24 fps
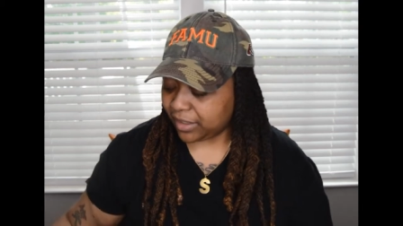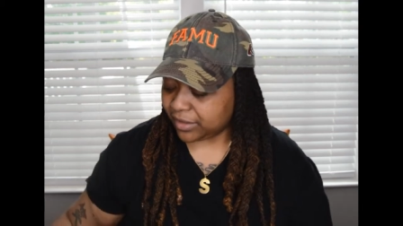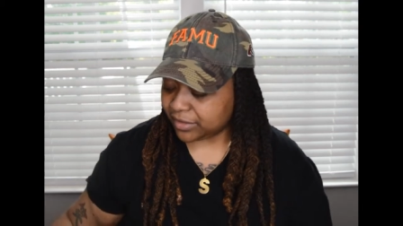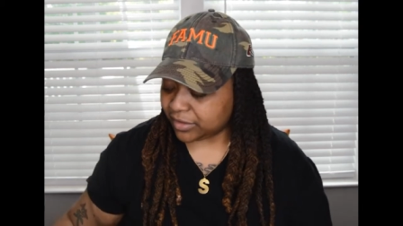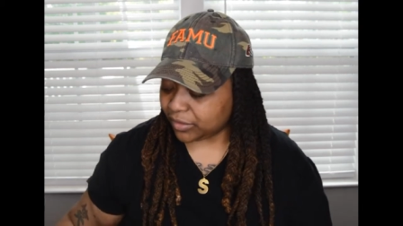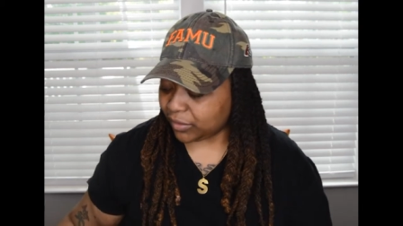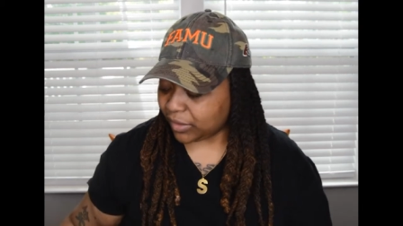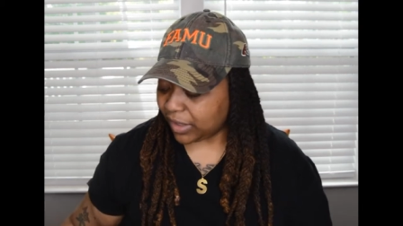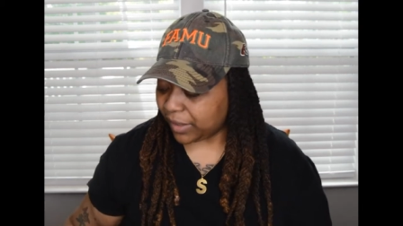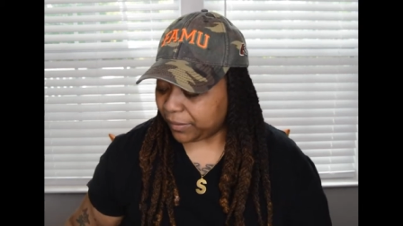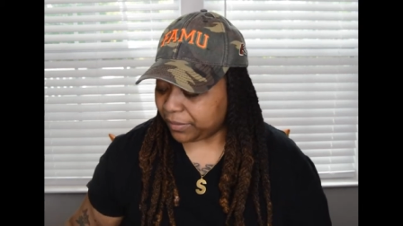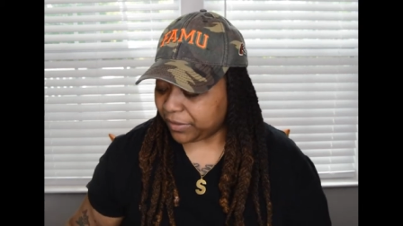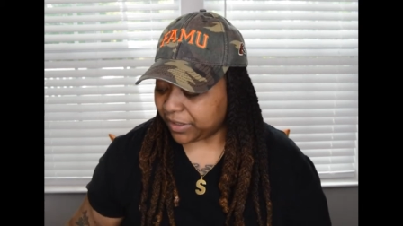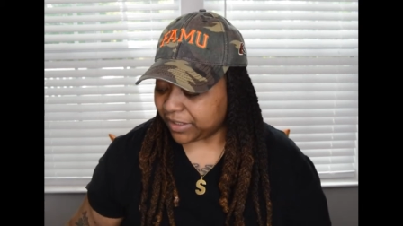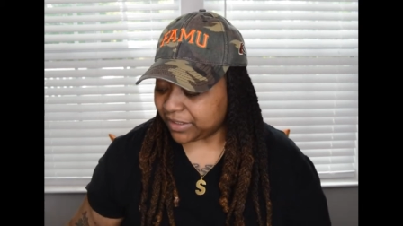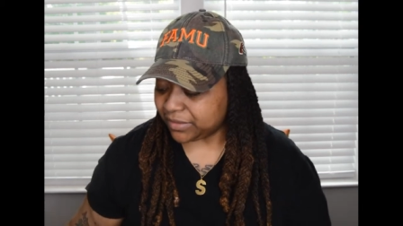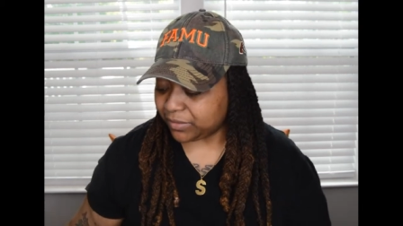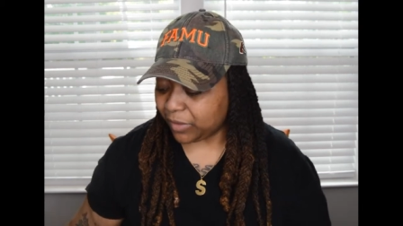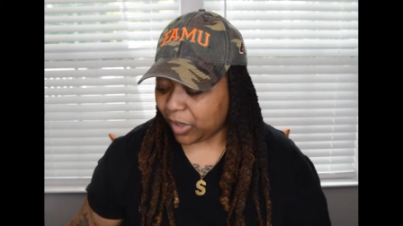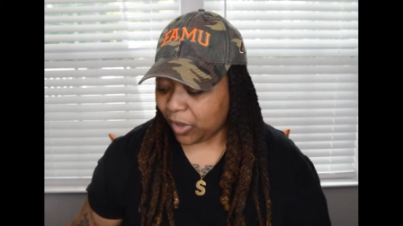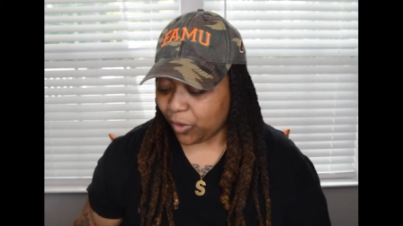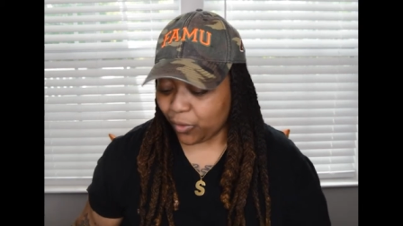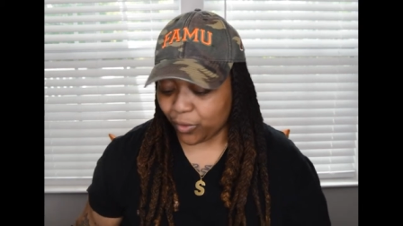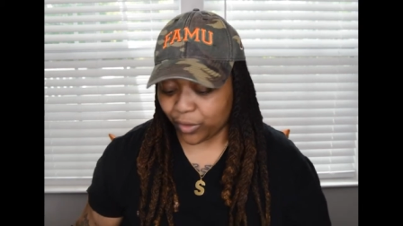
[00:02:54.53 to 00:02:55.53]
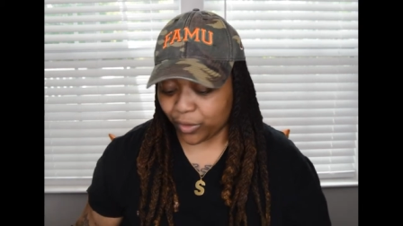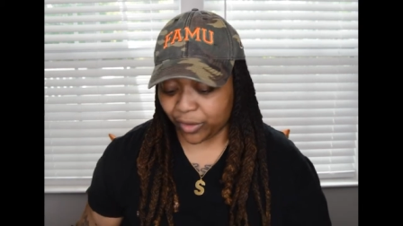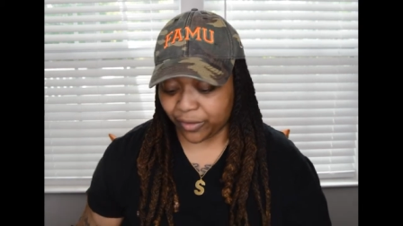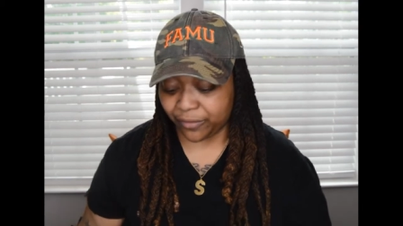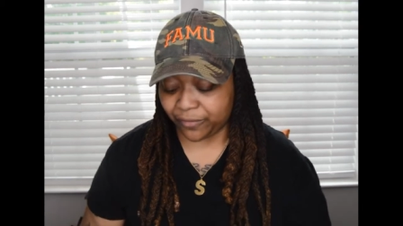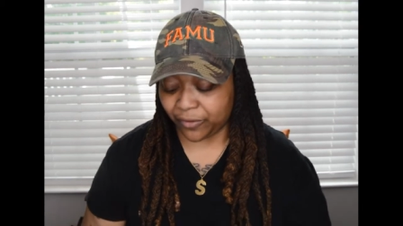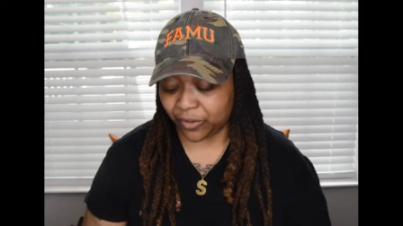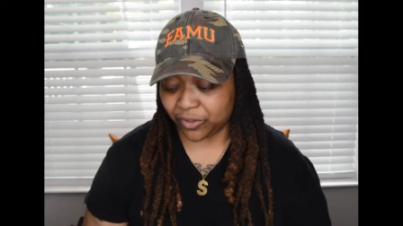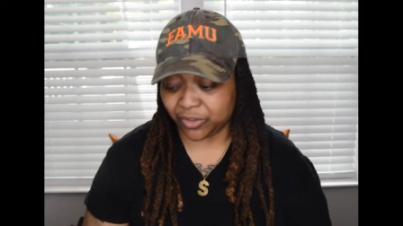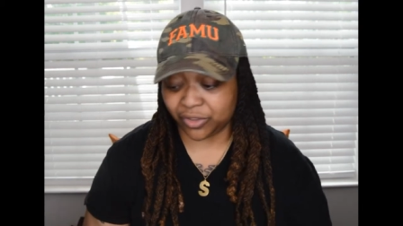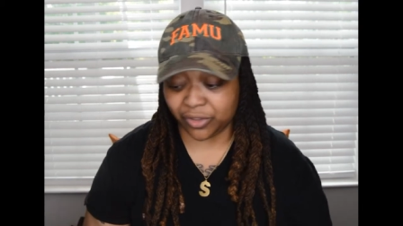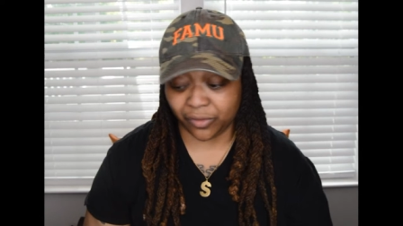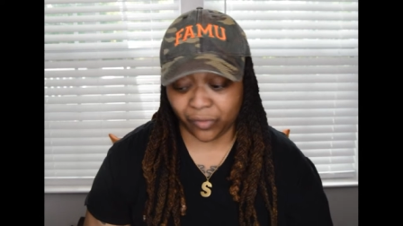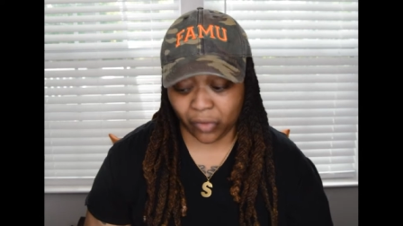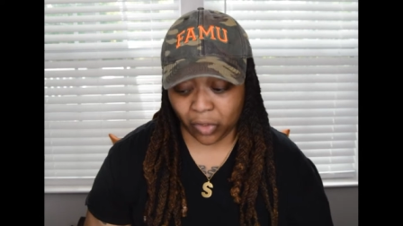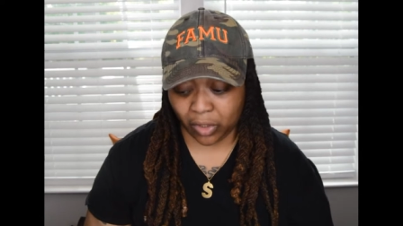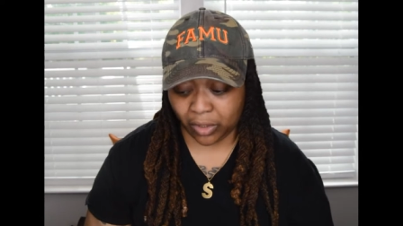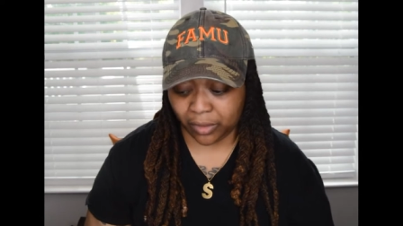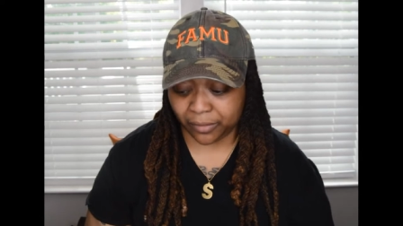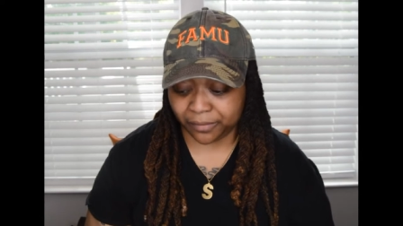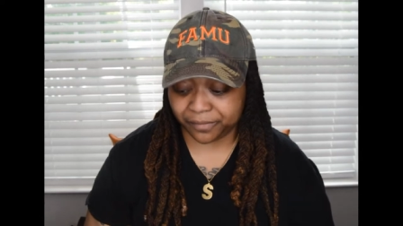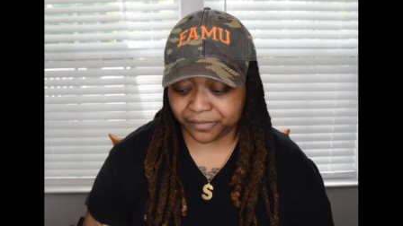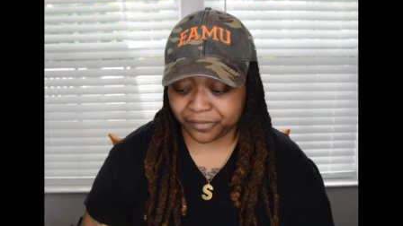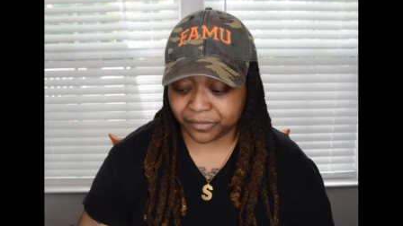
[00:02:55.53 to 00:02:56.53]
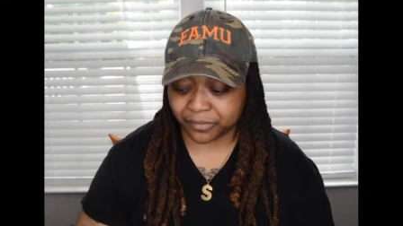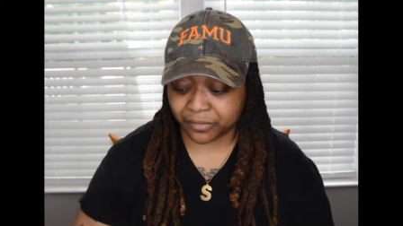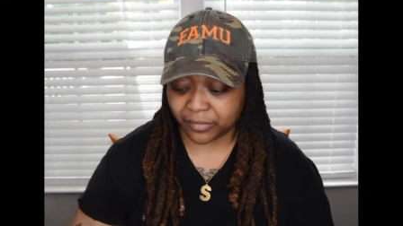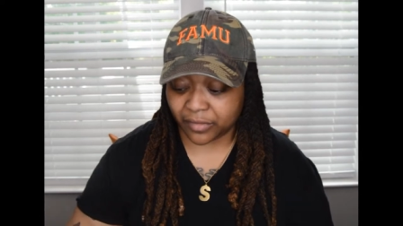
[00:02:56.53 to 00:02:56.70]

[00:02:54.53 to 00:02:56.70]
So when I placed my order, first of all,